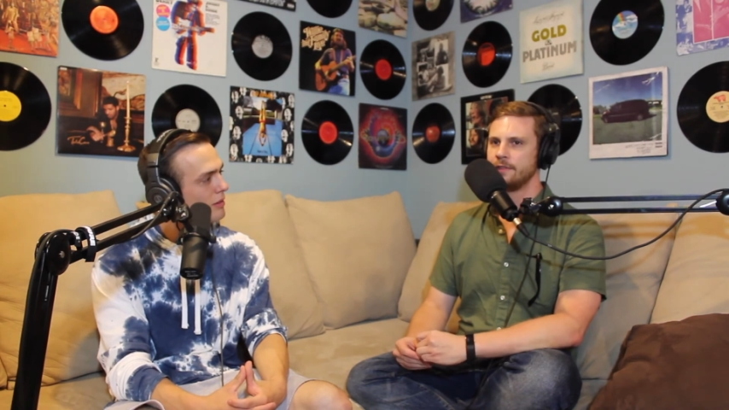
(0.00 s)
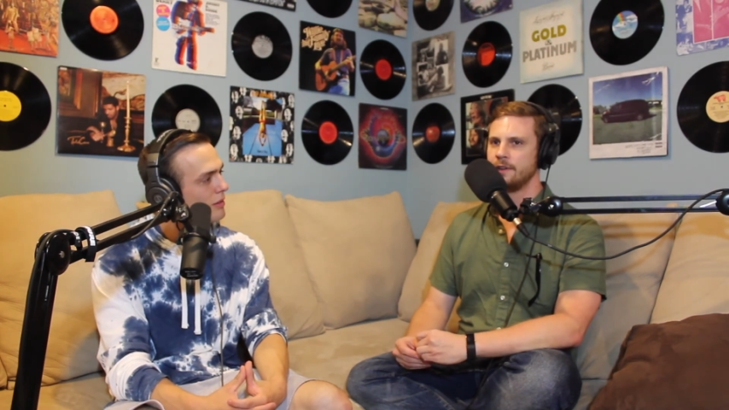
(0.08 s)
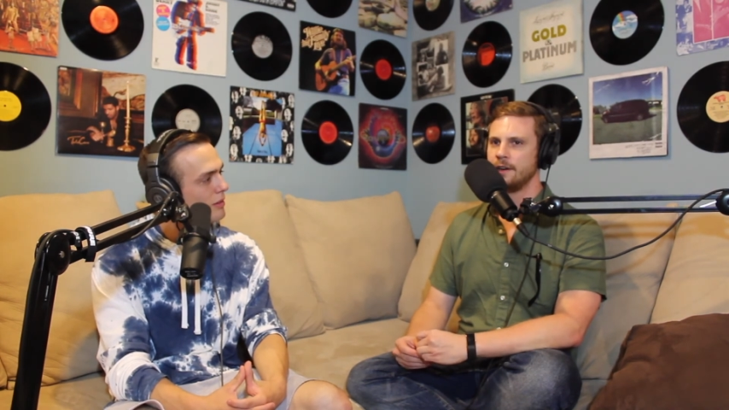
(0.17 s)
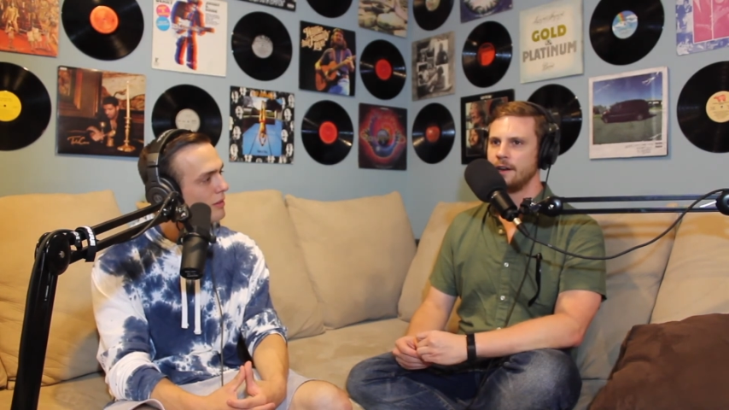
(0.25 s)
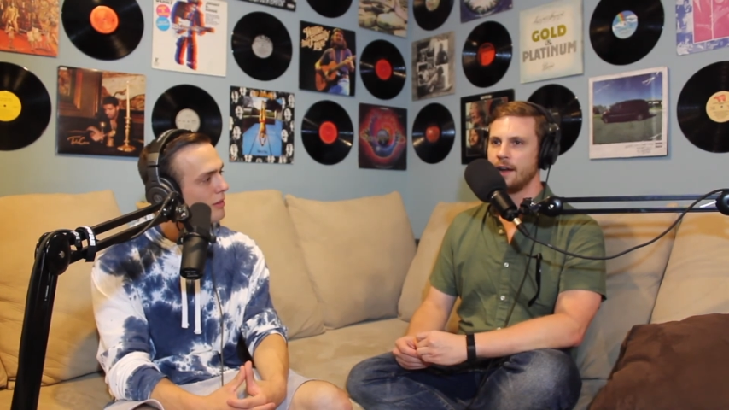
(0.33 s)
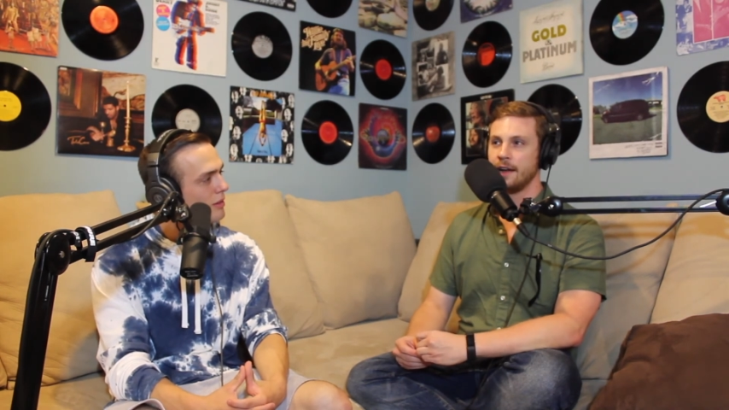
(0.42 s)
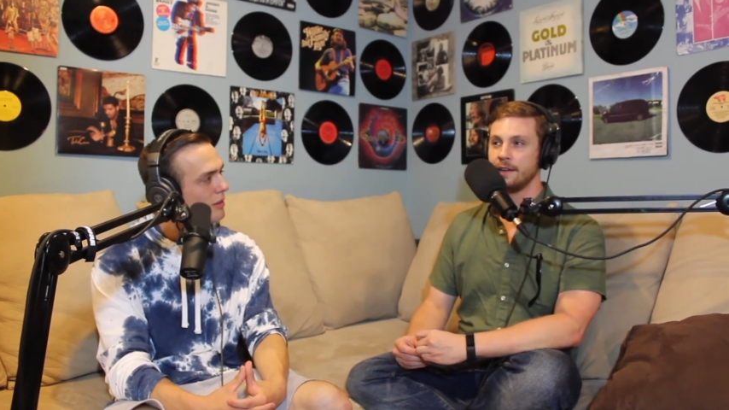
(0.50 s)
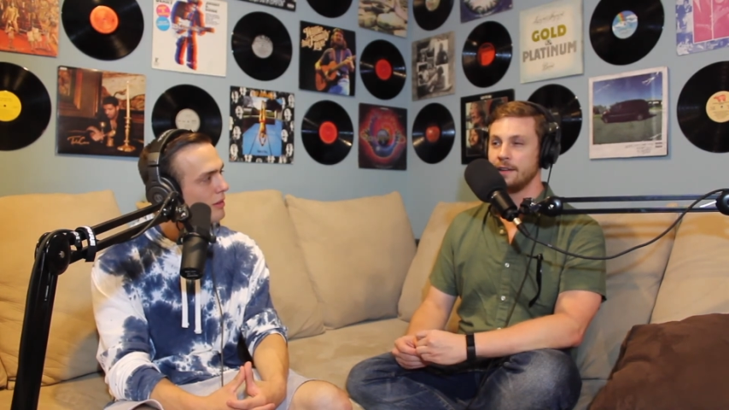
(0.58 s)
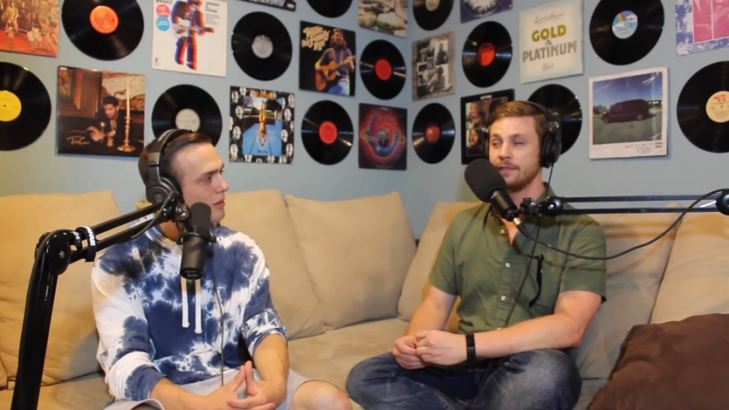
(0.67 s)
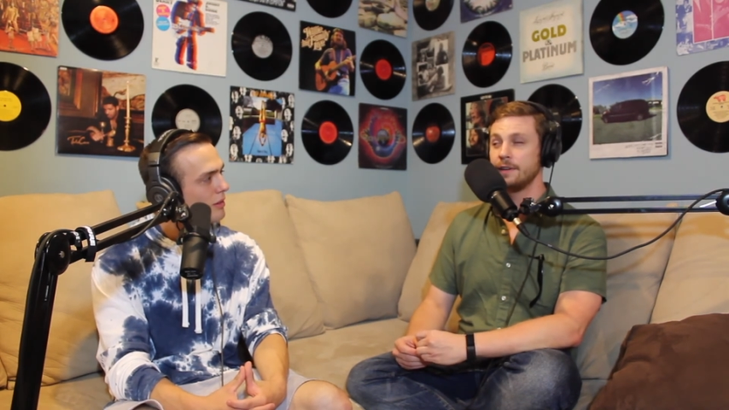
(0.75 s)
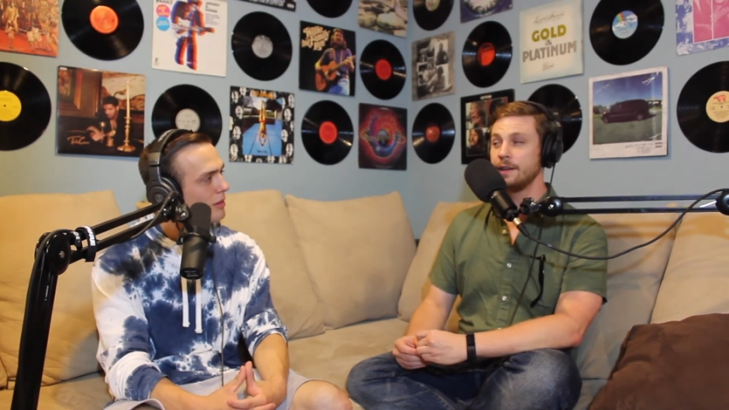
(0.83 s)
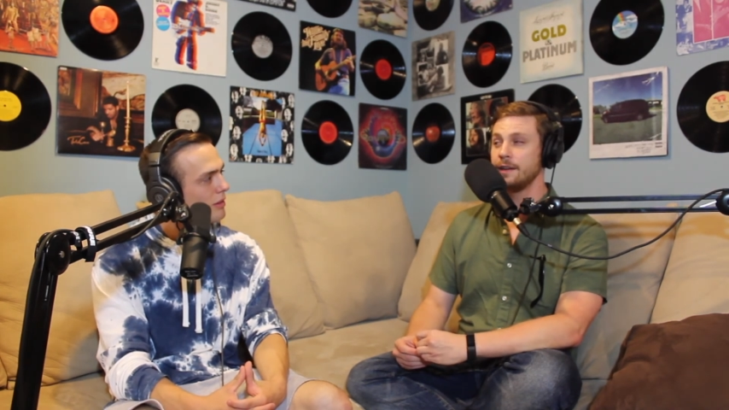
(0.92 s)

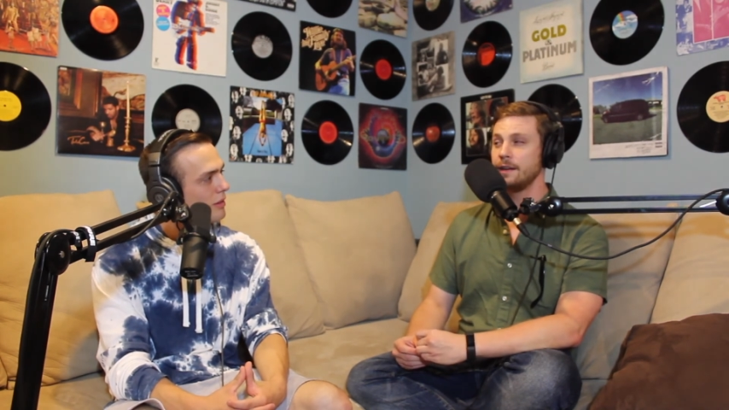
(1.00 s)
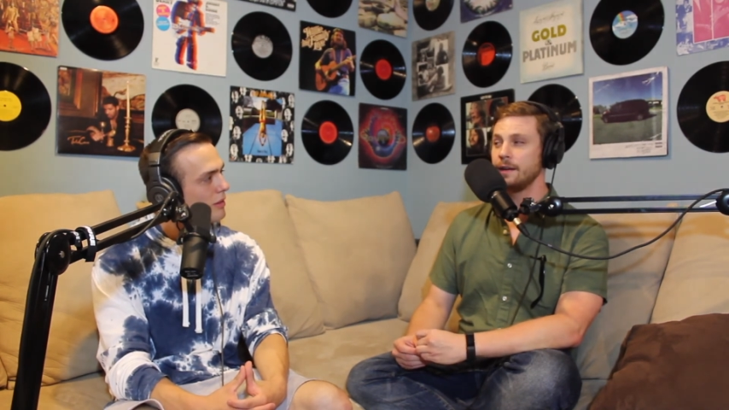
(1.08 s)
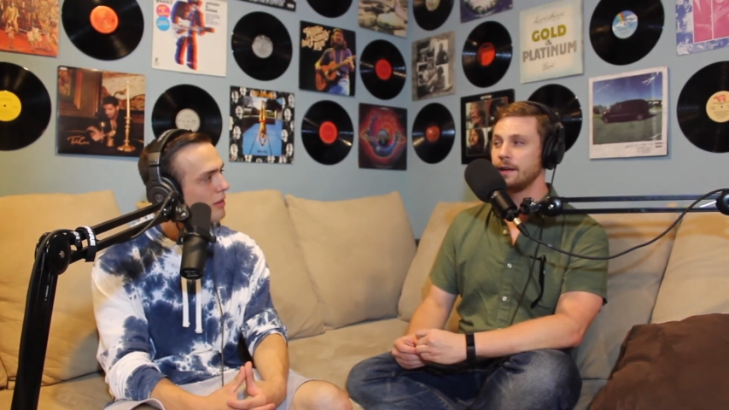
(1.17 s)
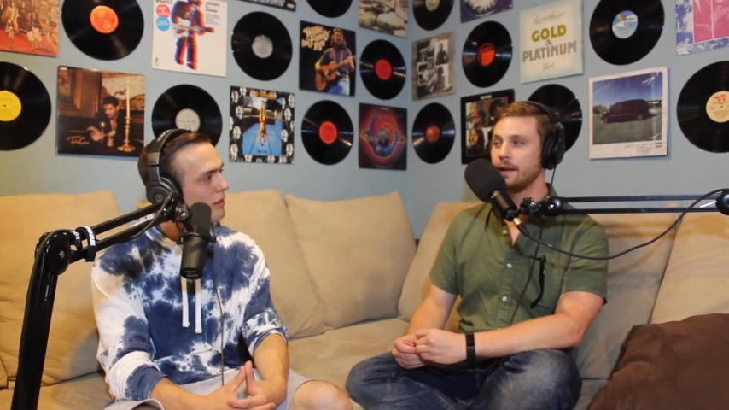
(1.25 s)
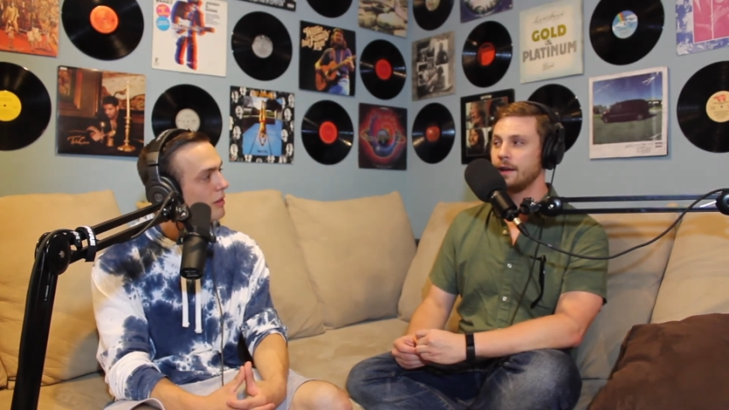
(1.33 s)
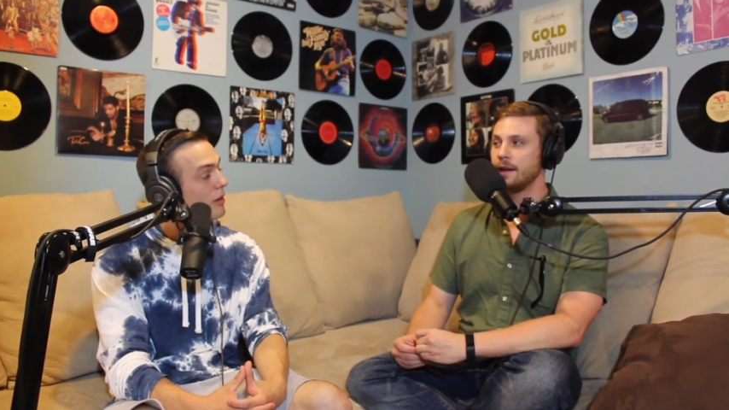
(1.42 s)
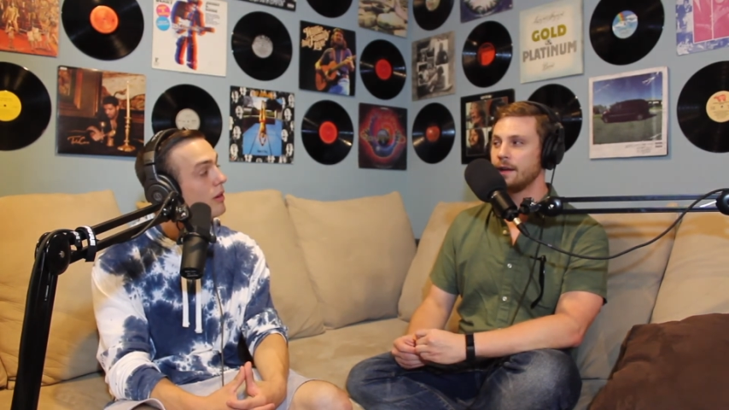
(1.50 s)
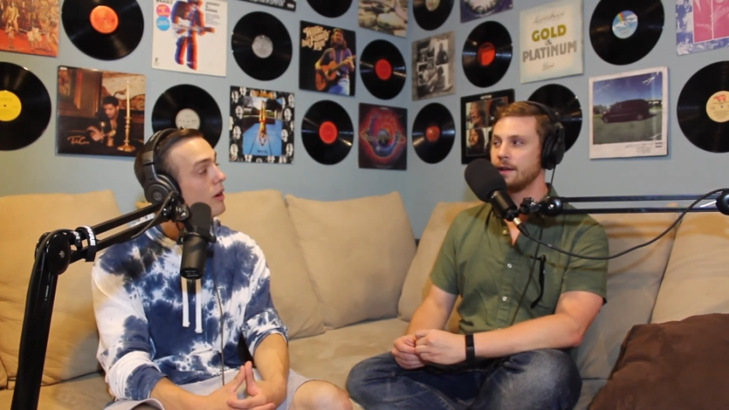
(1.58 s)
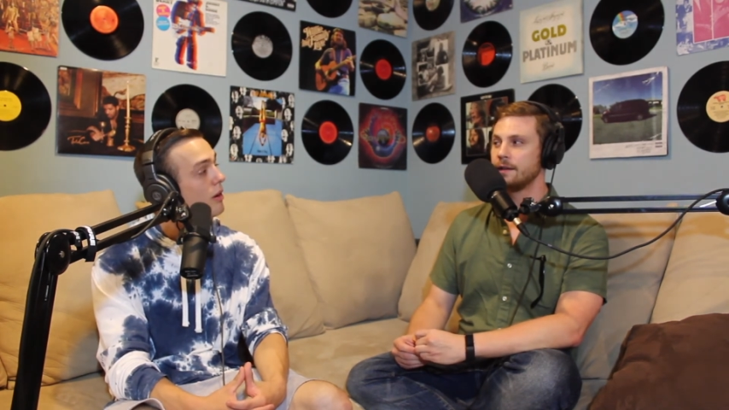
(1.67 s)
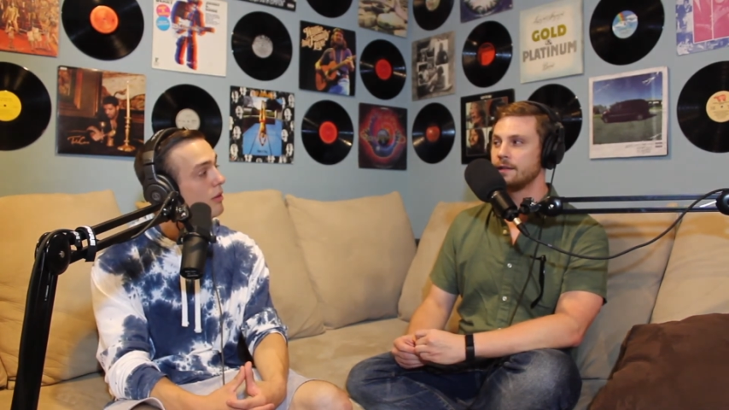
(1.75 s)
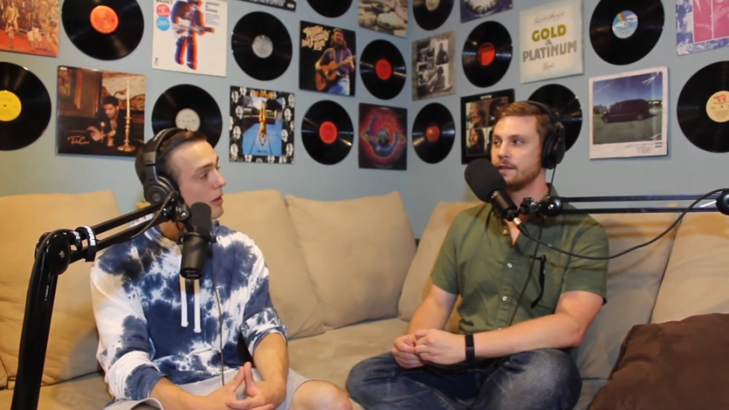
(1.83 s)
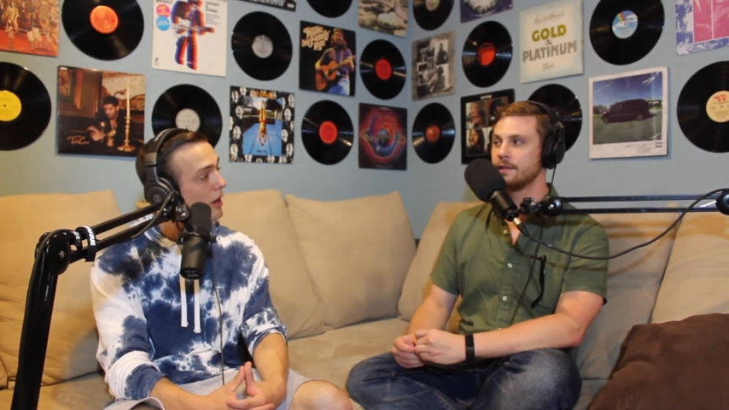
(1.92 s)
naivety
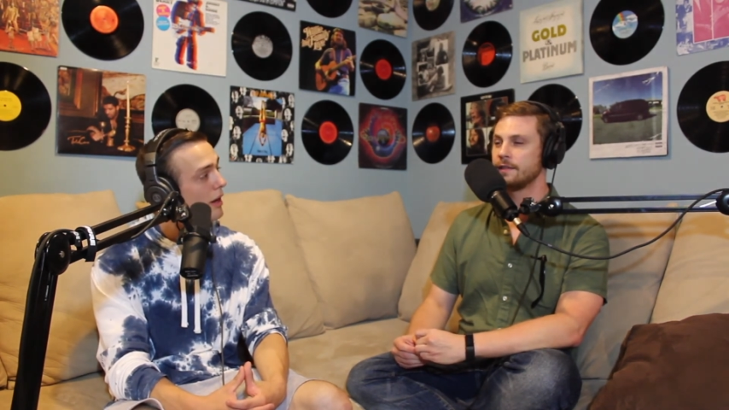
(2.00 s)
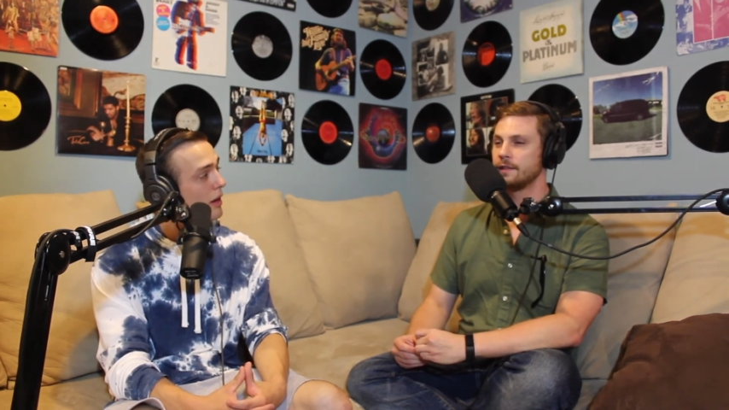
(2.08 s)
and